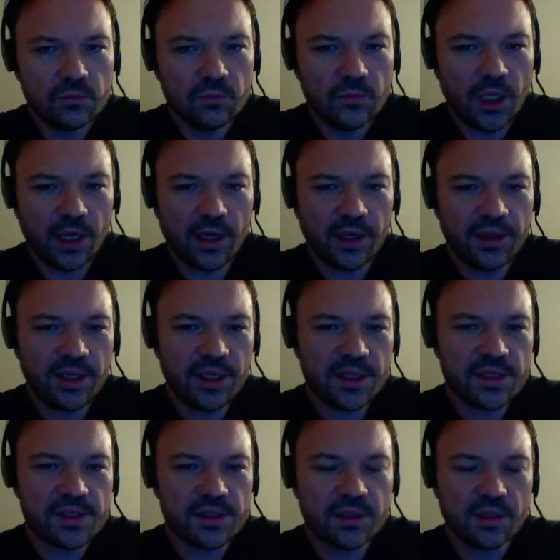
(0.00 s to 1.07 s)
Yeah, I think
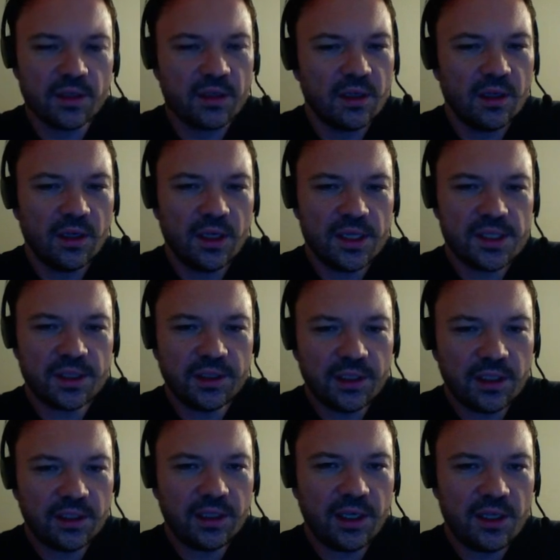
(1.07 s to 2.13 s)
it's a
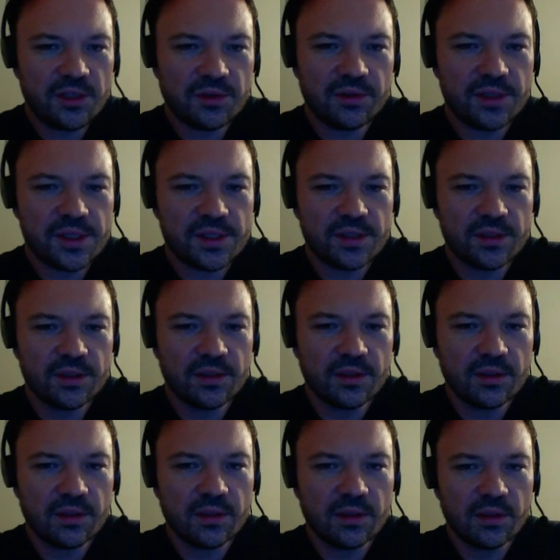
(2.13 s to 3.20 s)
little dangerous.
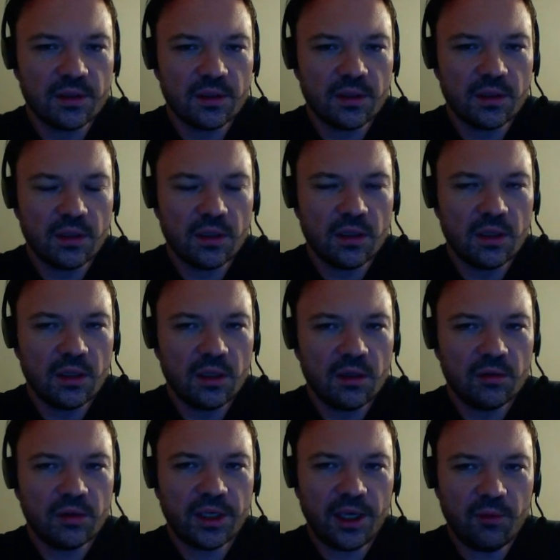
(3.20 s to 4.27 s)
Rook
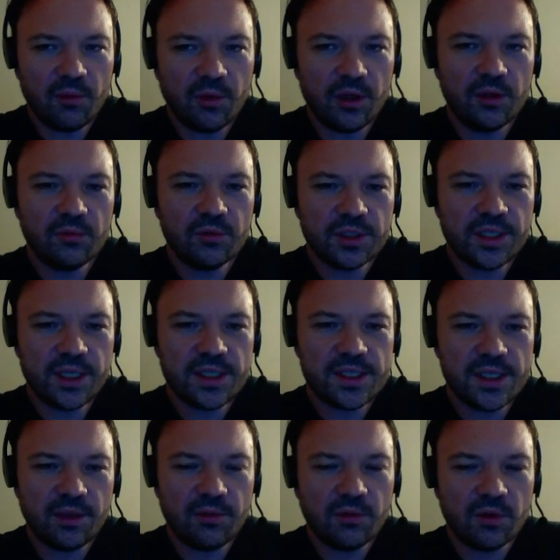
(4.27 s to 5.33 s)
a1, rook takes
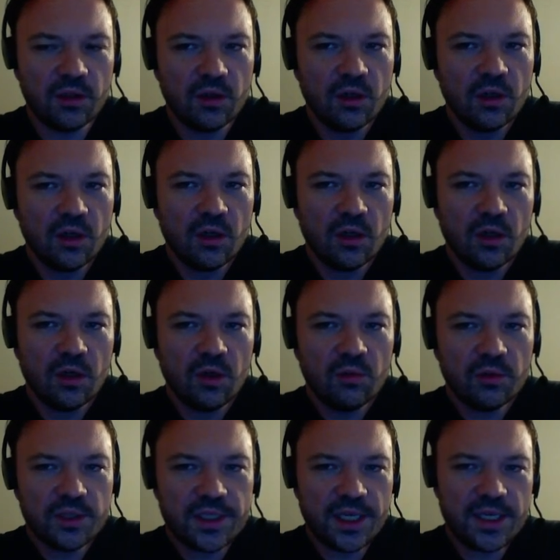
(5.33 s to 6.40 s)
a1,
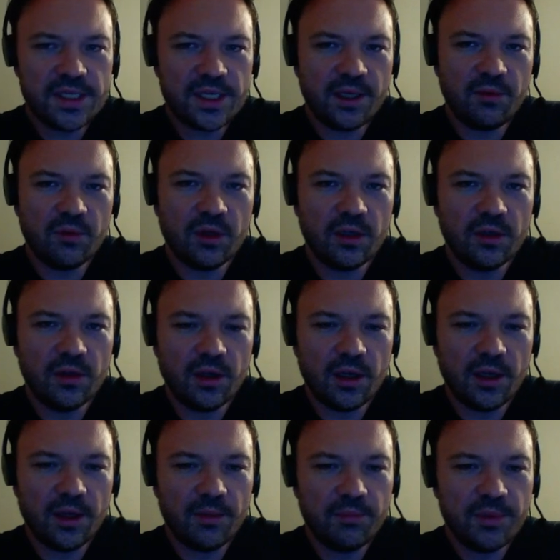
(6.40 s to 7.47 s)
rook takes
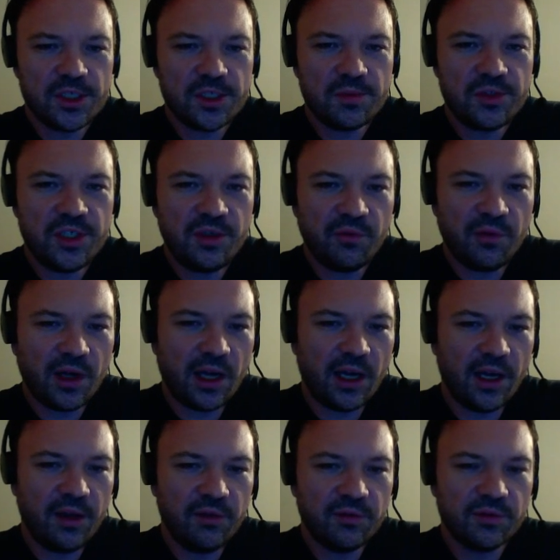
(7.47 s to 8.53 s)
a1, bishop
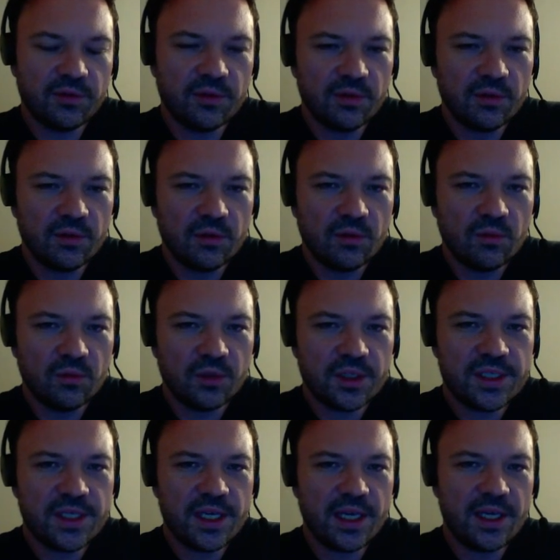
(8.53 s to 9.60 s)
g5, rook
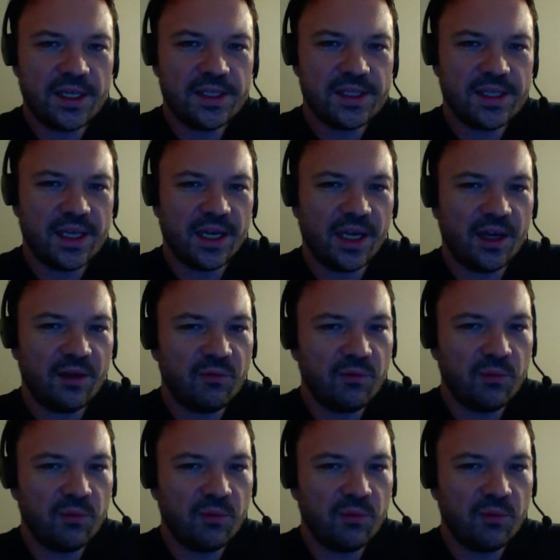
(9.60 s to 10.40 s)
takes f1.